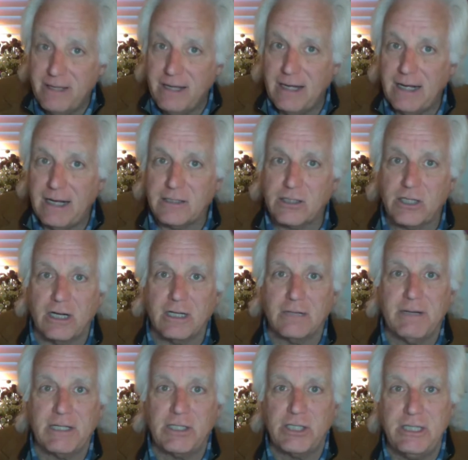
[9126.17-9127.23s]
I'll talk
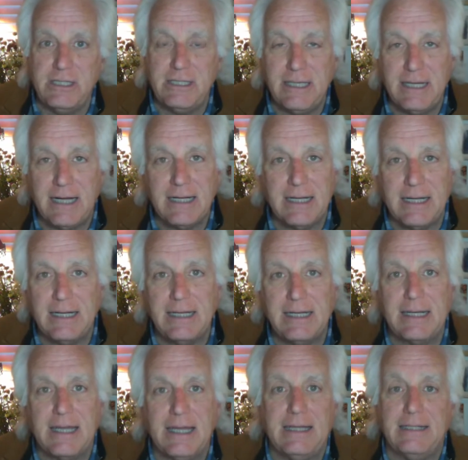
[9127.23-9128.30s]
about GTII
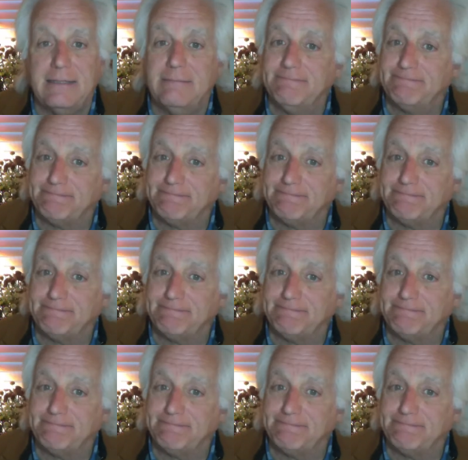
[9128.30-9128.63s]
again.